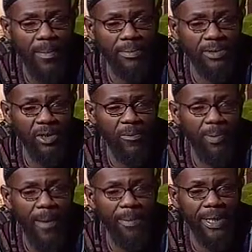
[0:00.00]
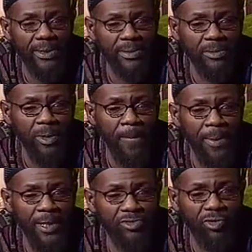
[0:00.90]
and coming to general population was a
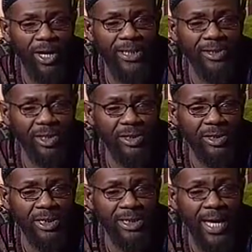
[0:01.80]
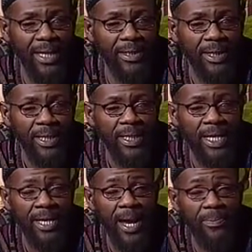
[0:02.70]
big transition, just like
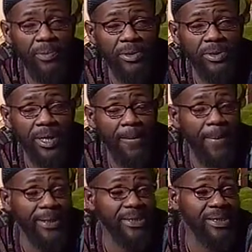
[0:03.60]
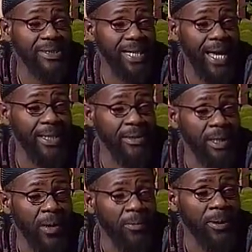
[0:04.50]
getting out of prison, coming back to society
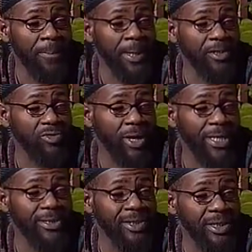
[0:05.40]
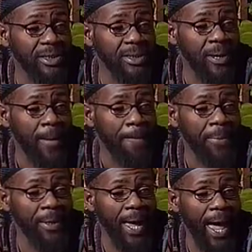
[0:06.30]
mm. was a big transition.
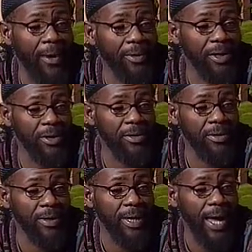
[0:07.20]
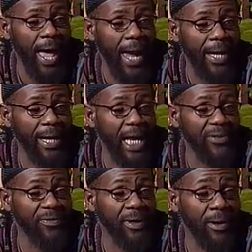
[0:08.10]
Mm. But out here, I could
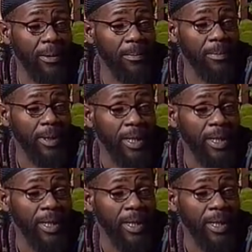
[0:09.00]
ask for help.